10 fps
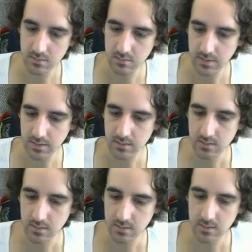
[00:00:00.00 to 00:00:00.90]
okay,
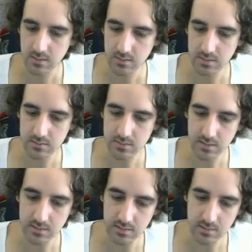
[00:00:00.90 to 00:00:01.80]
and you
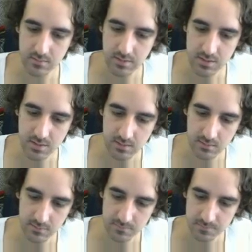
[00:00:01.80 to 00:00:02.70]
take the green channel,
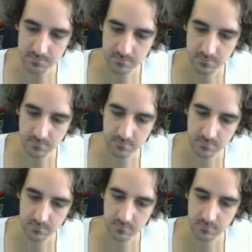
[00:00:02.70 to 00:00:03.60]
okay,